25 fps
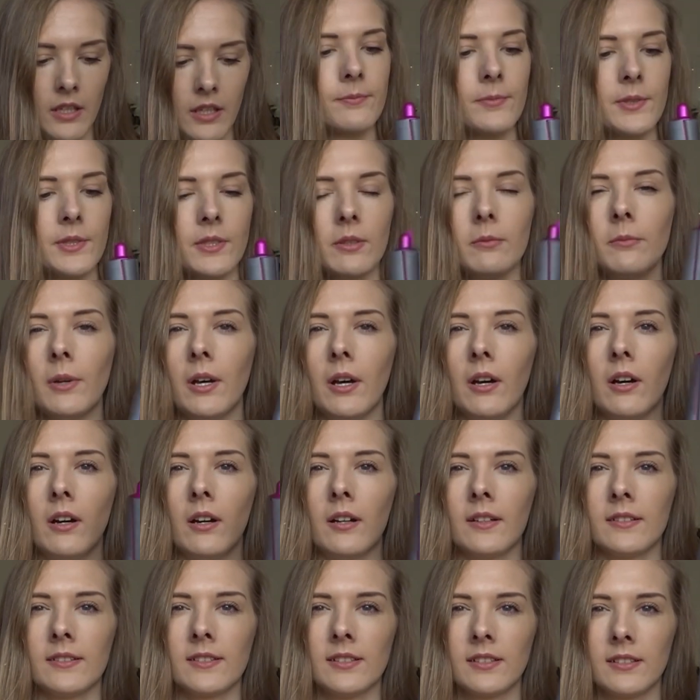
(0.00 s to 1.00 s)
Some
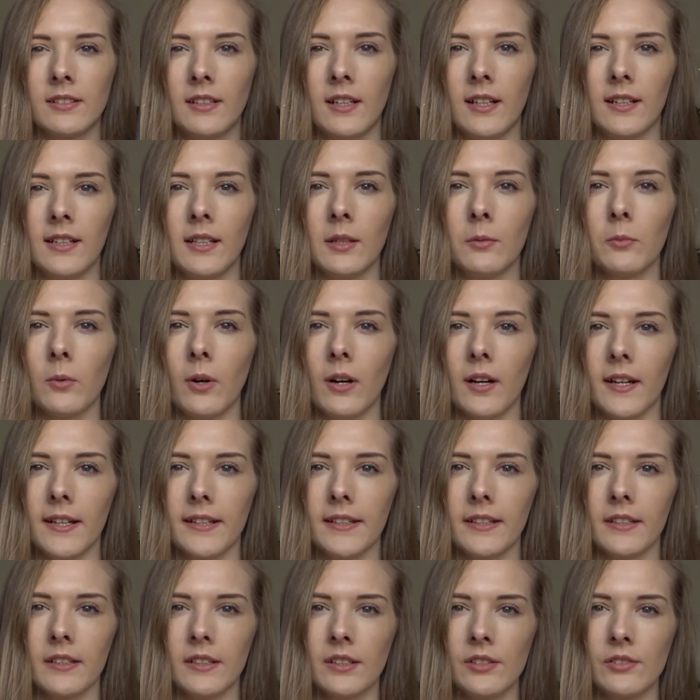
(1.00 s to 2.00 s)
are slightly
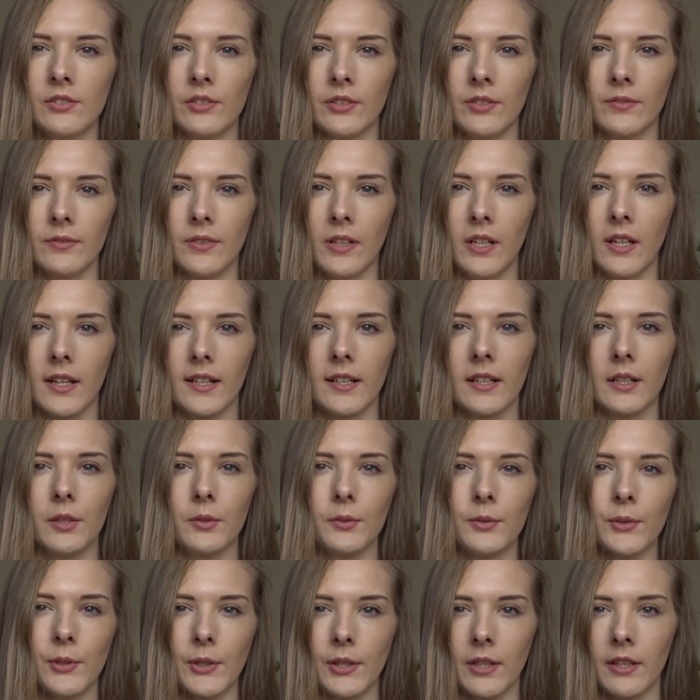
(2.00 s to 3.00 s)
wider, just for like
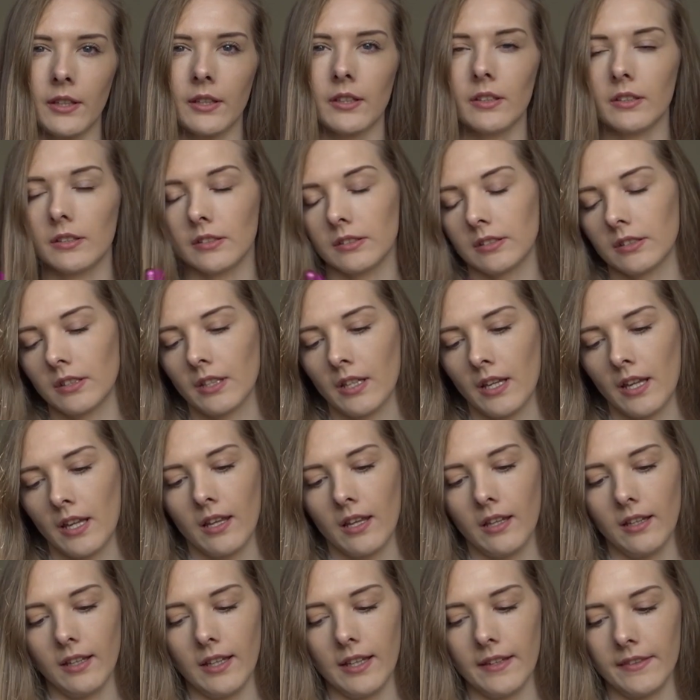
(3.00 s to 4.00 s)
looser curls,
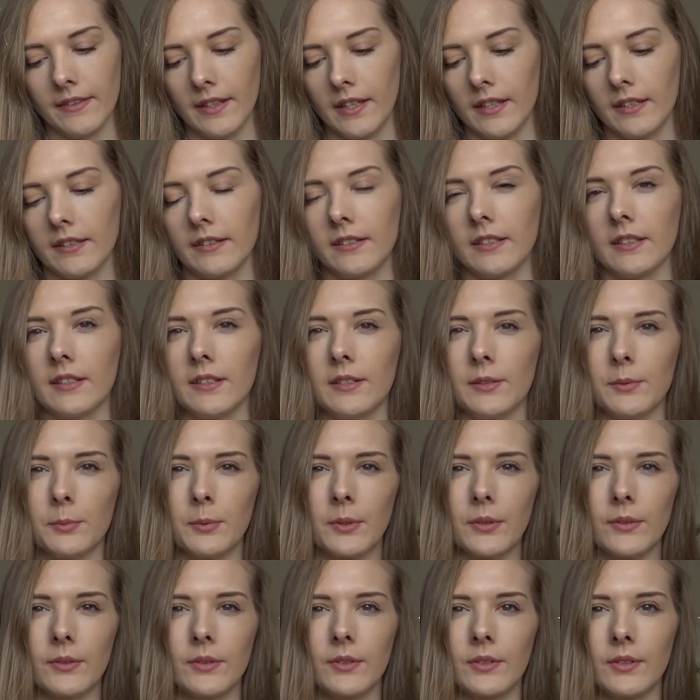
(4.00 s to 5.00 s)
and then these
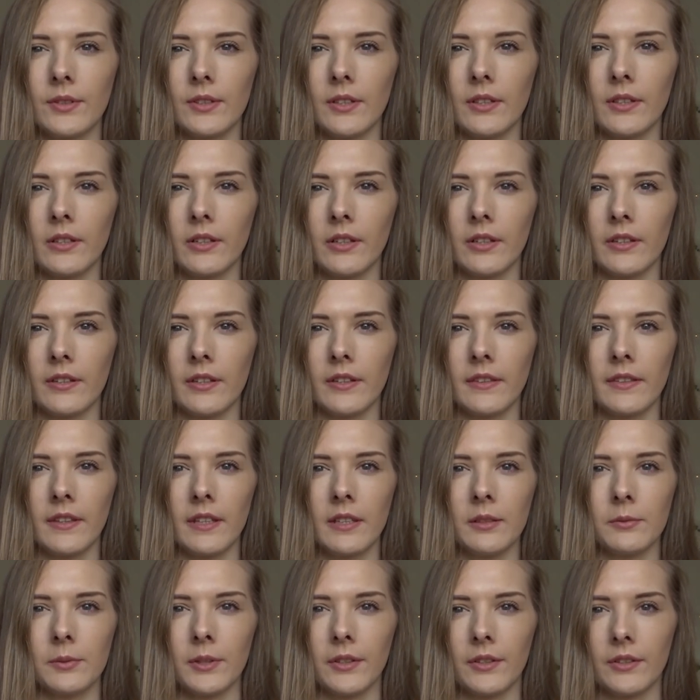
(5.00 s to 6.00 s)
ones are the
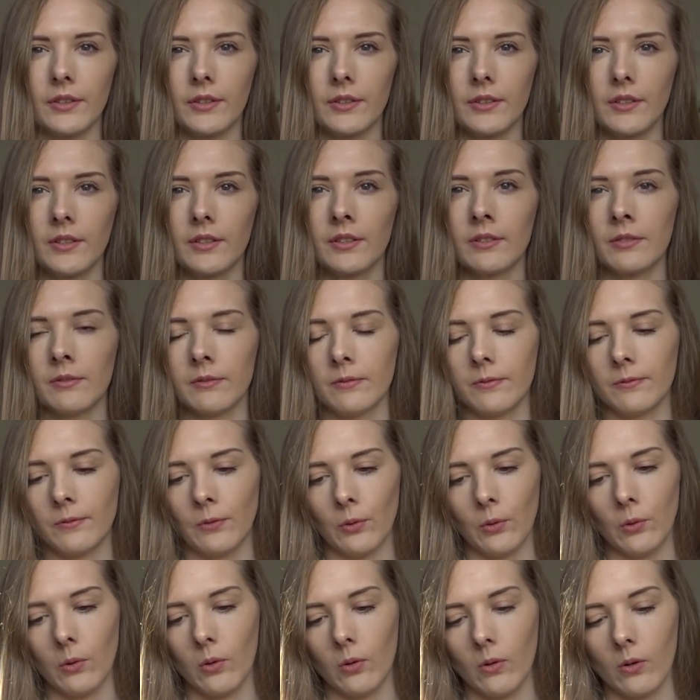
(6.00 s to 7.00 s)
thinner ones
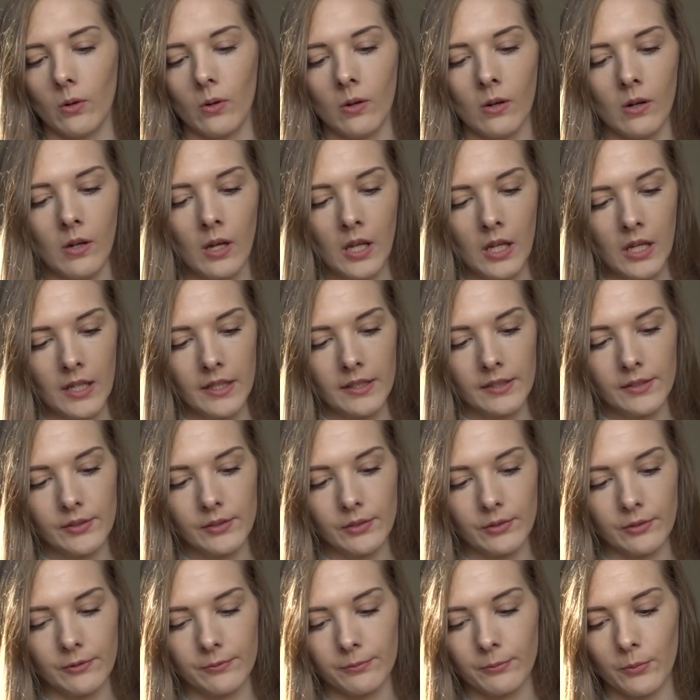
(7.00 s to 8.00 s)
for
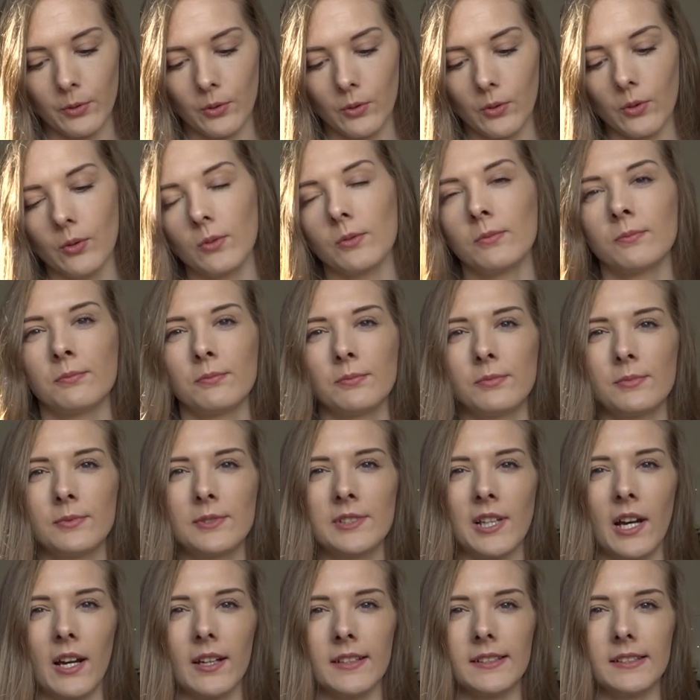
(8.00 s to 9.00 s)
sort of more
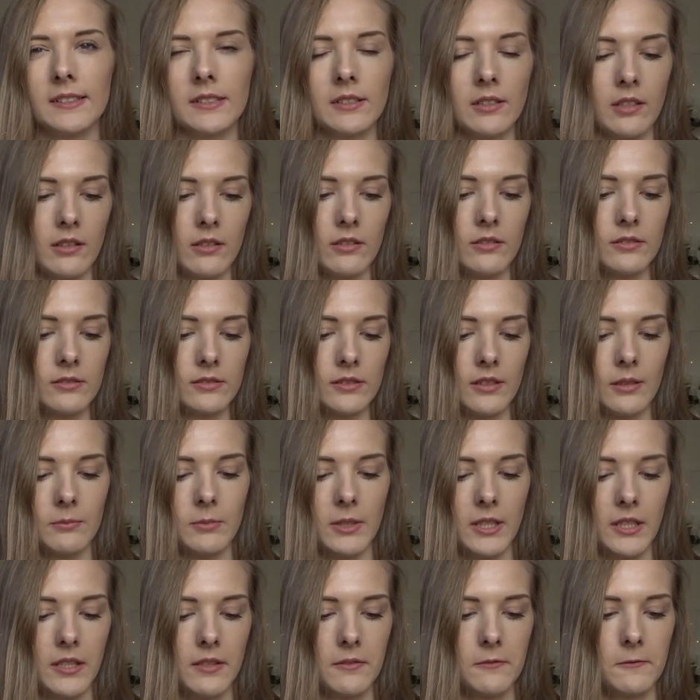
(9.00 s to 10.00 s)
tight curls, I
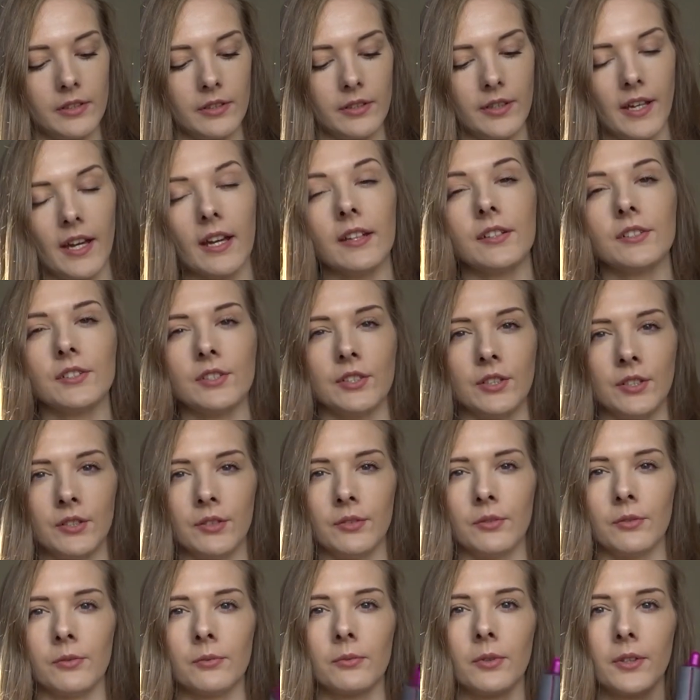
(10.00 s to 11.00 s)
believe. You get
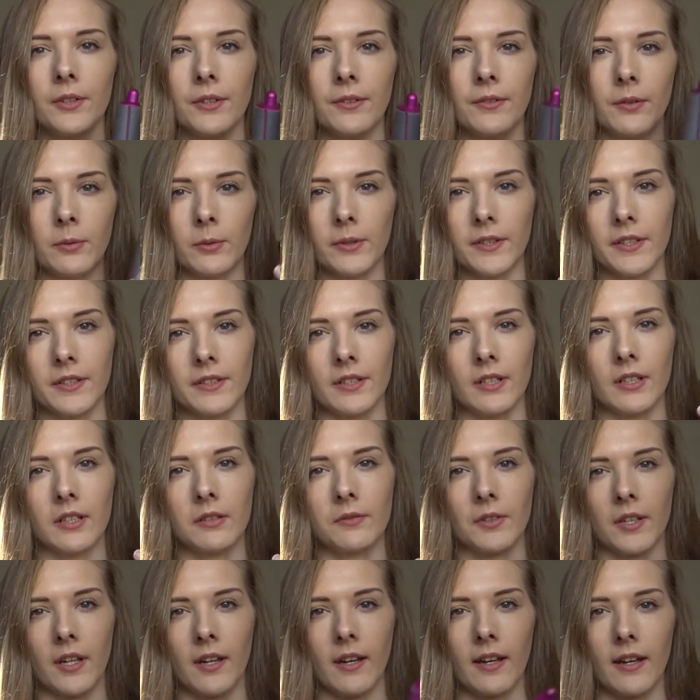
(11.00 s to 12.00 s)
one's for one side
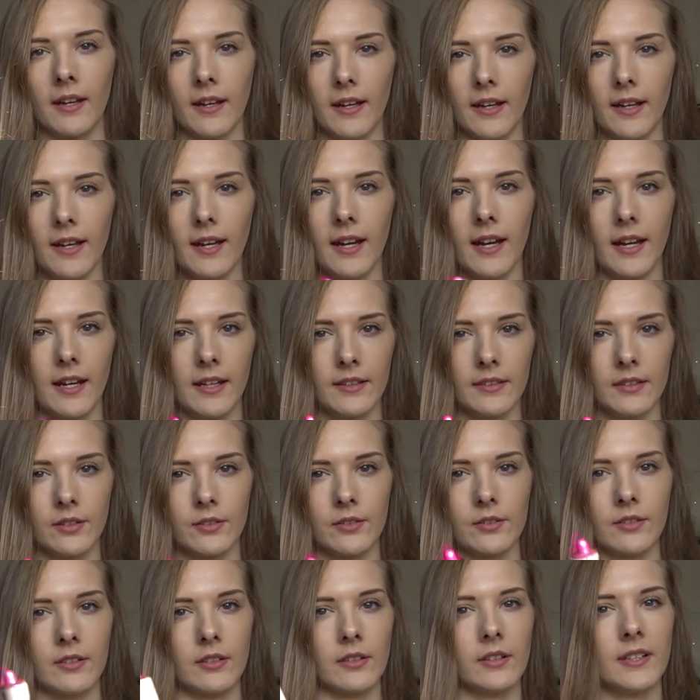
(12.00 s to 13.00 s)
of your hair and the
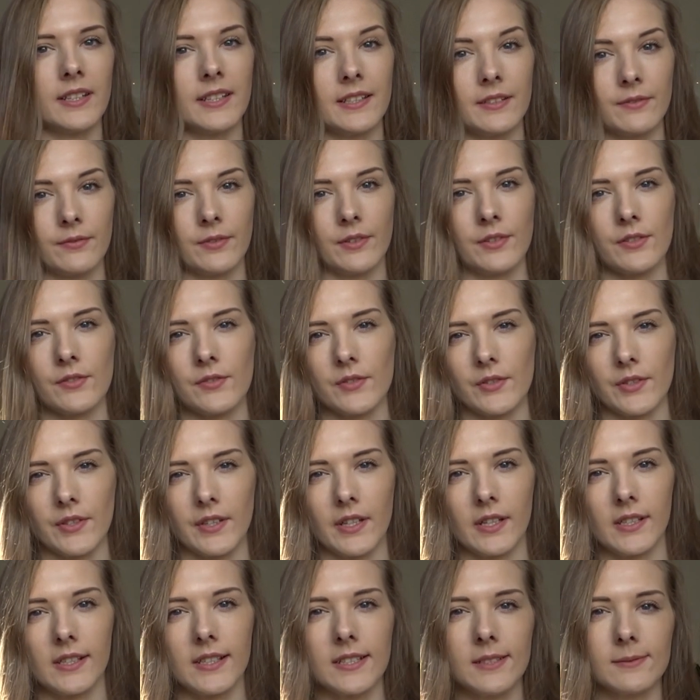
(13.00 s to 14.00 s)
other is for the other
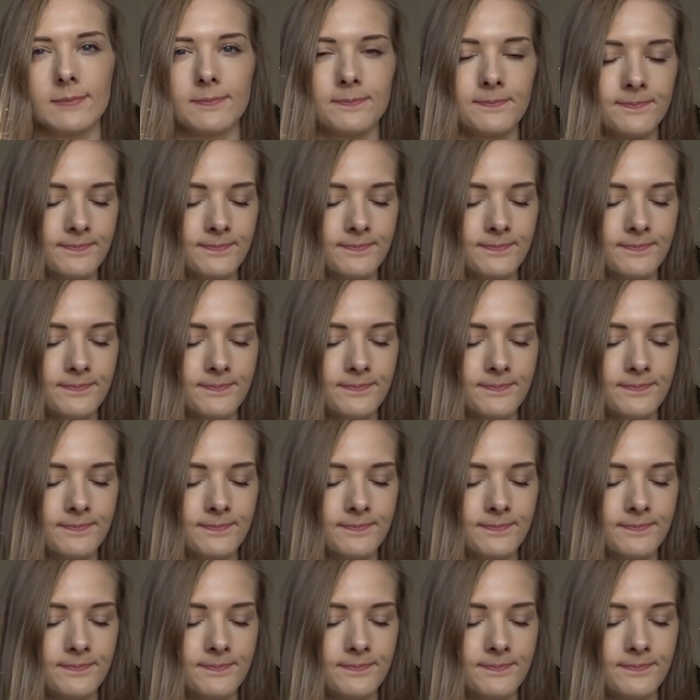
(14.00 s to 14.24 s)
side.